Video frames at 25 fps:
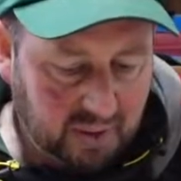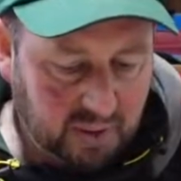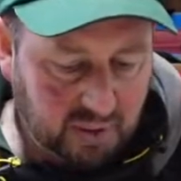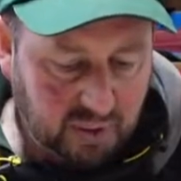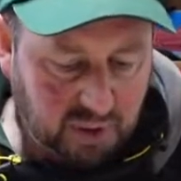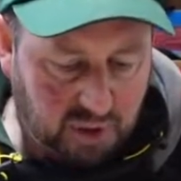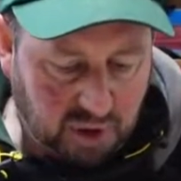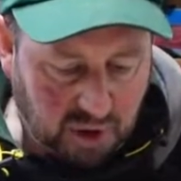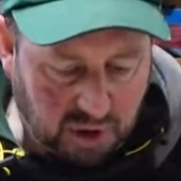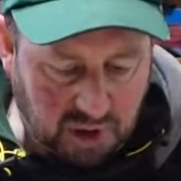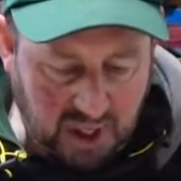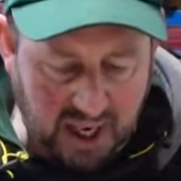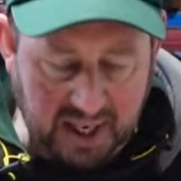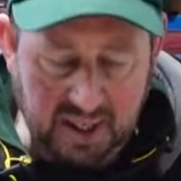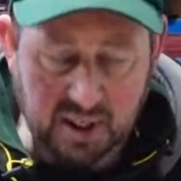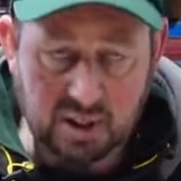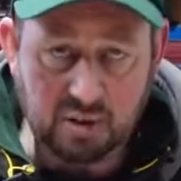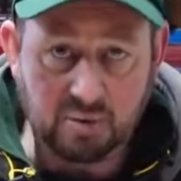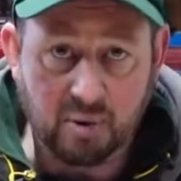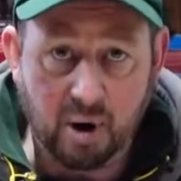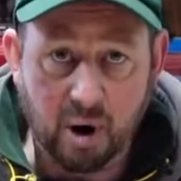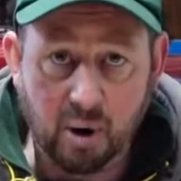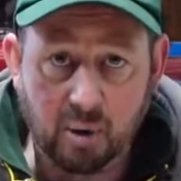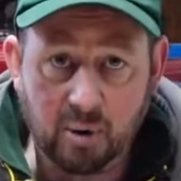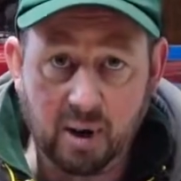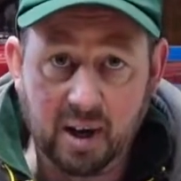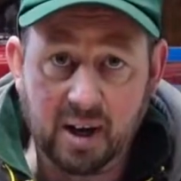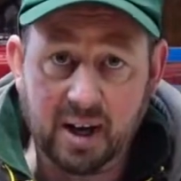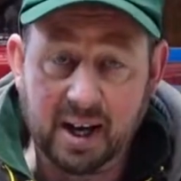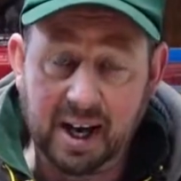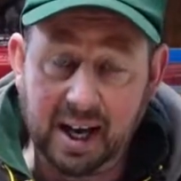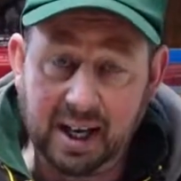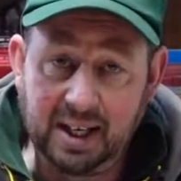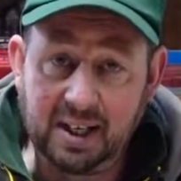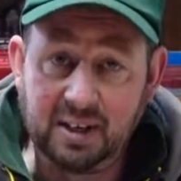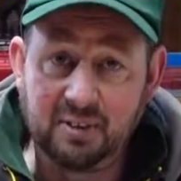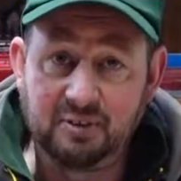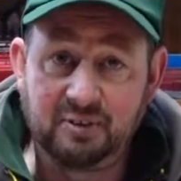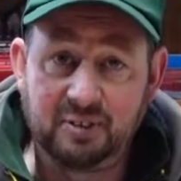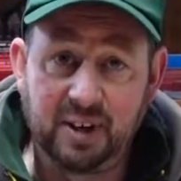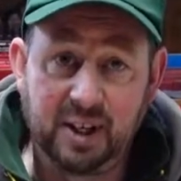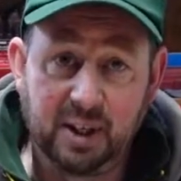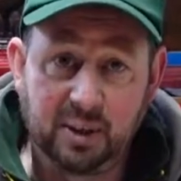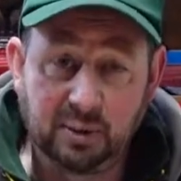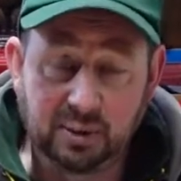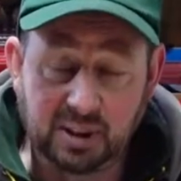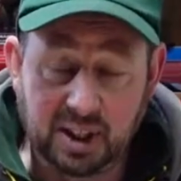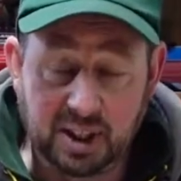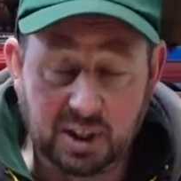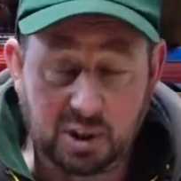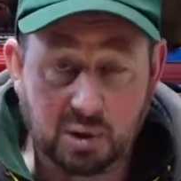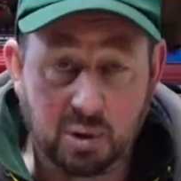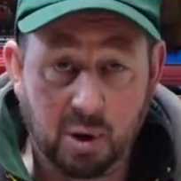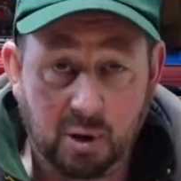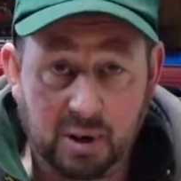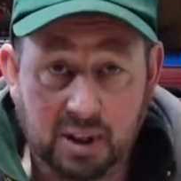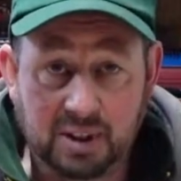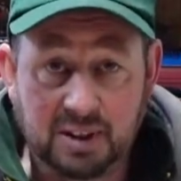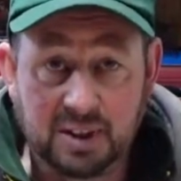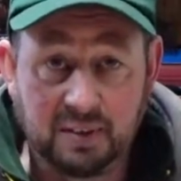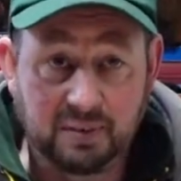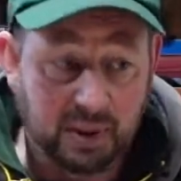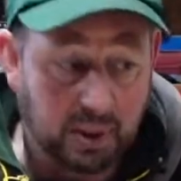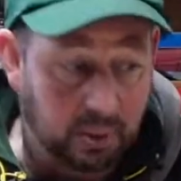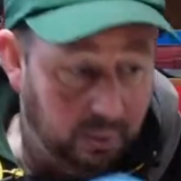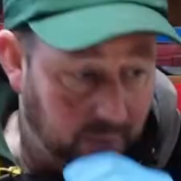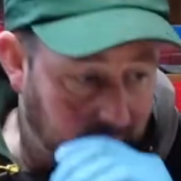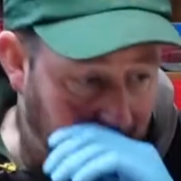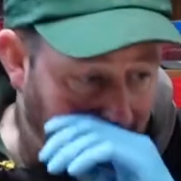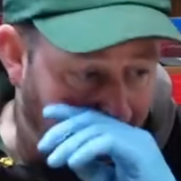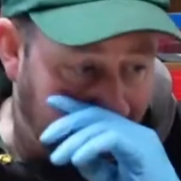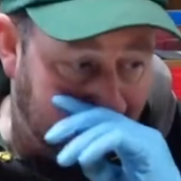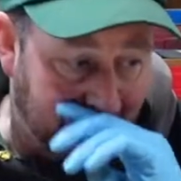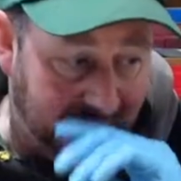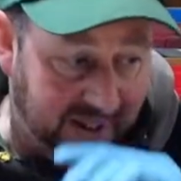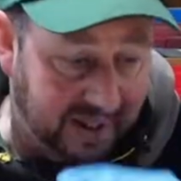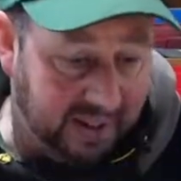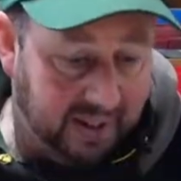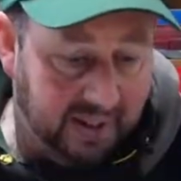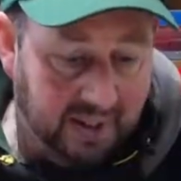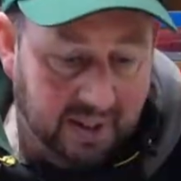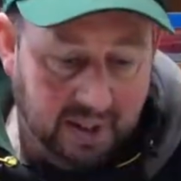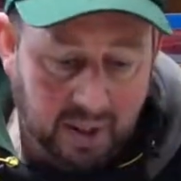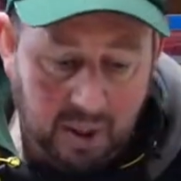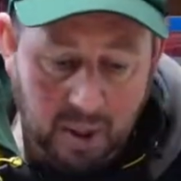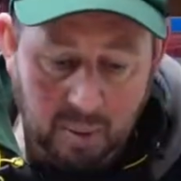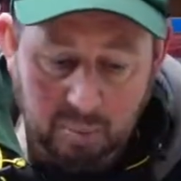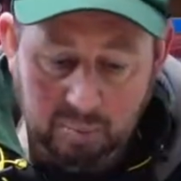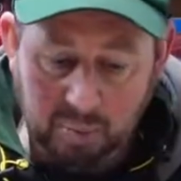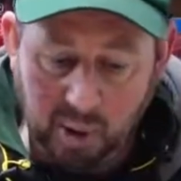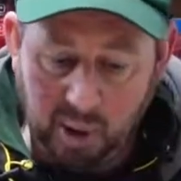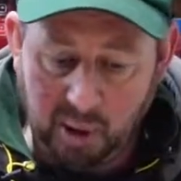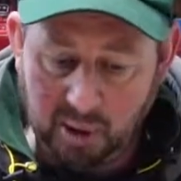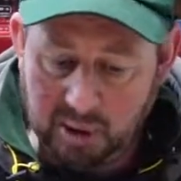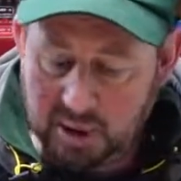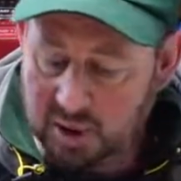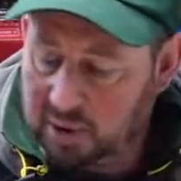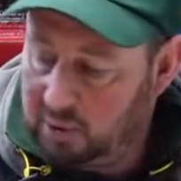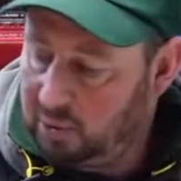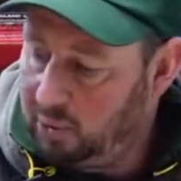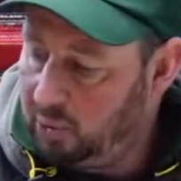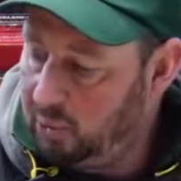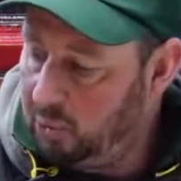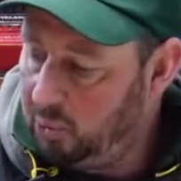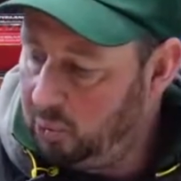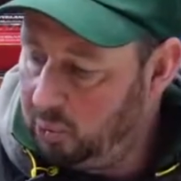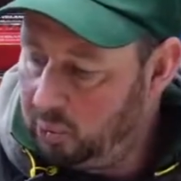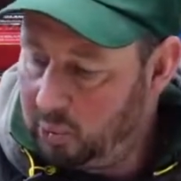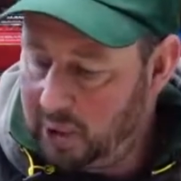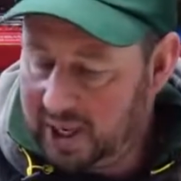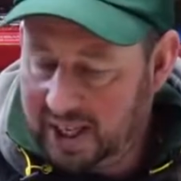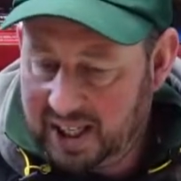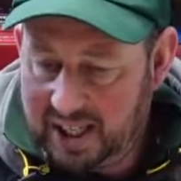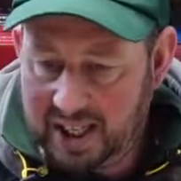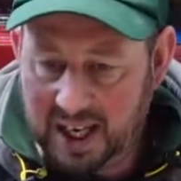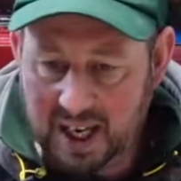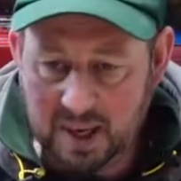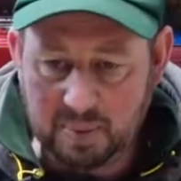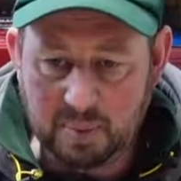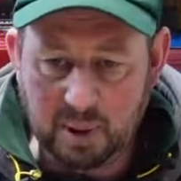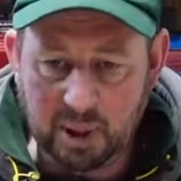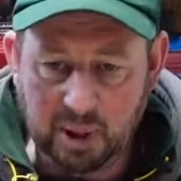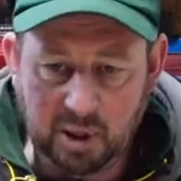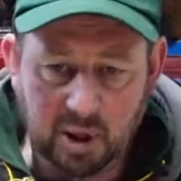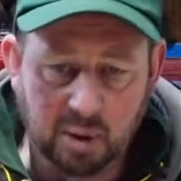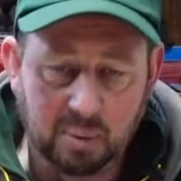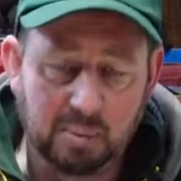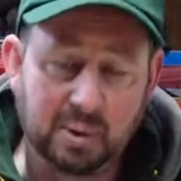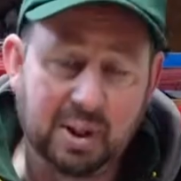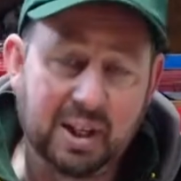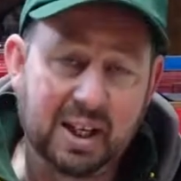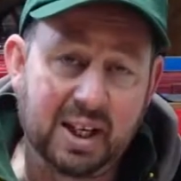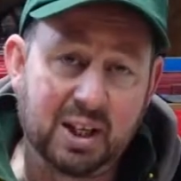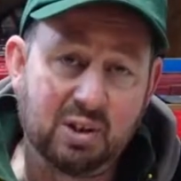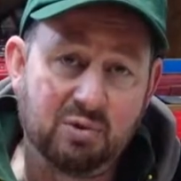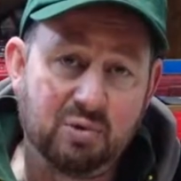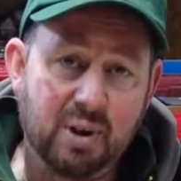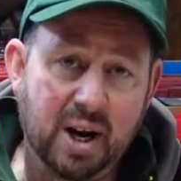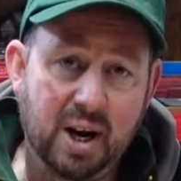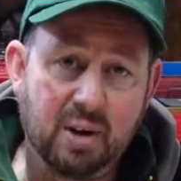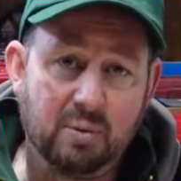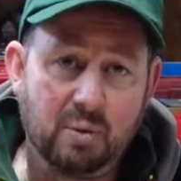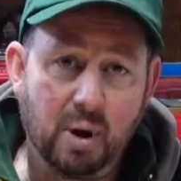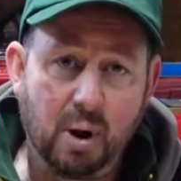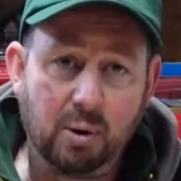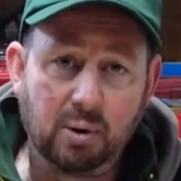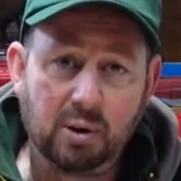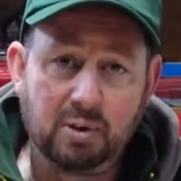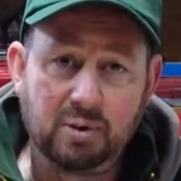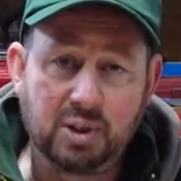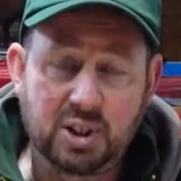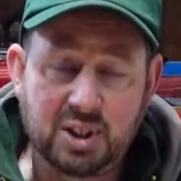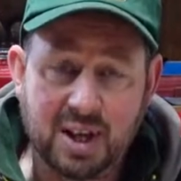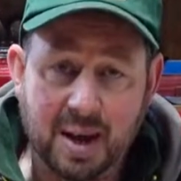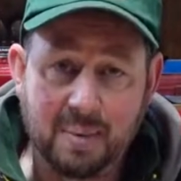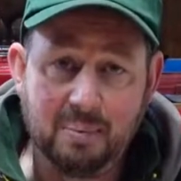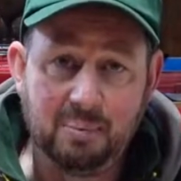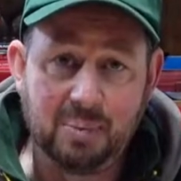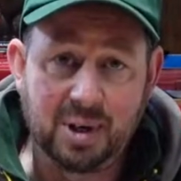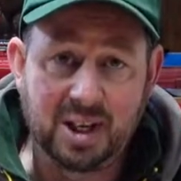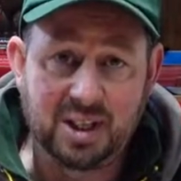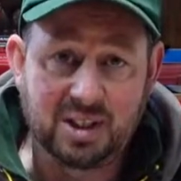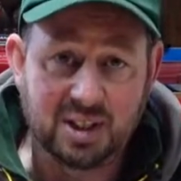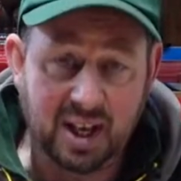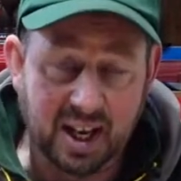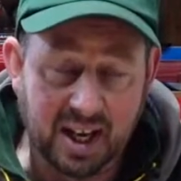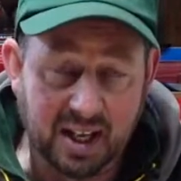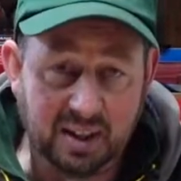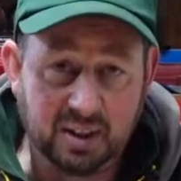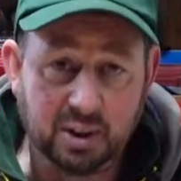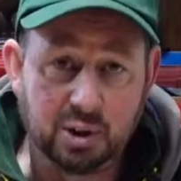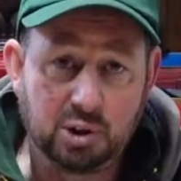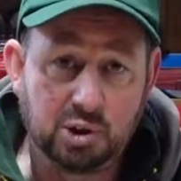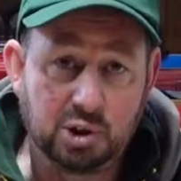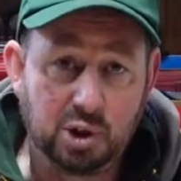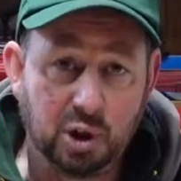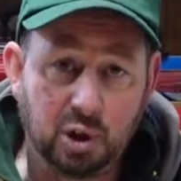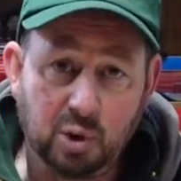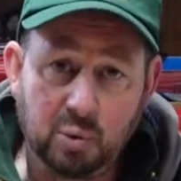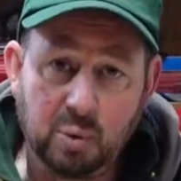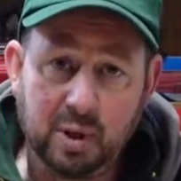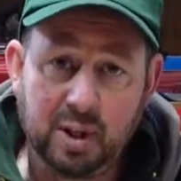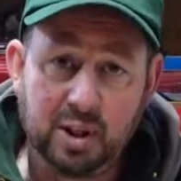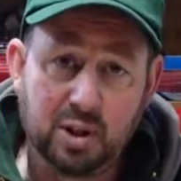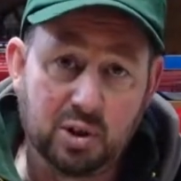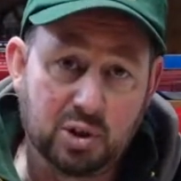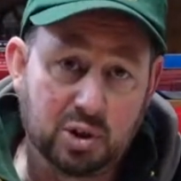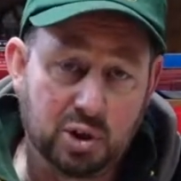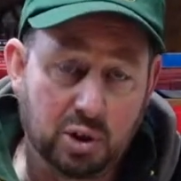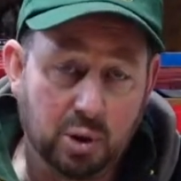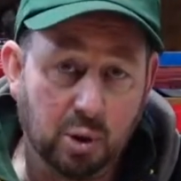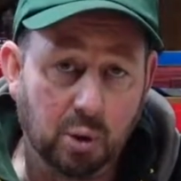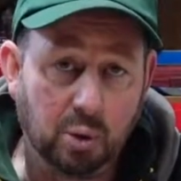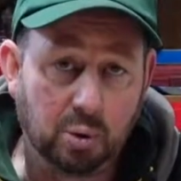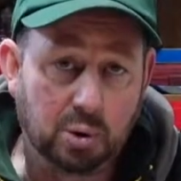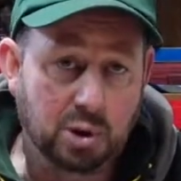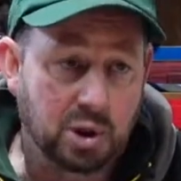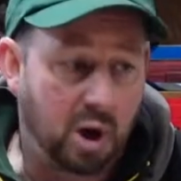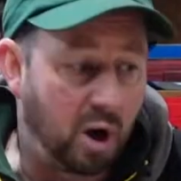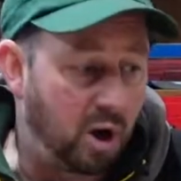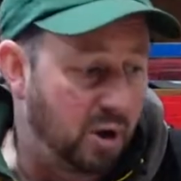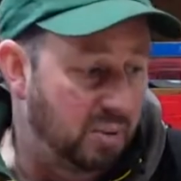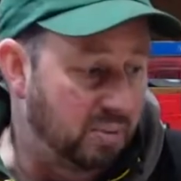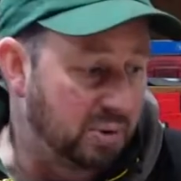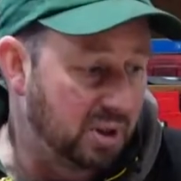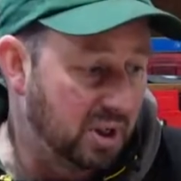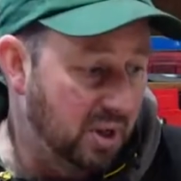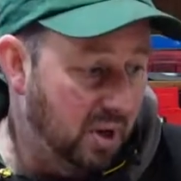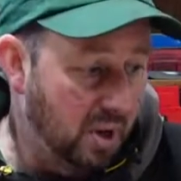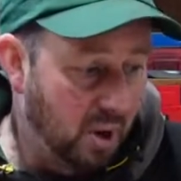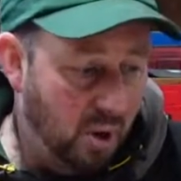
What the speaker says: to change a roller in the field is quite a difficult thing, but we keep a couple of these rear roller assemblies in the truck with us at all times.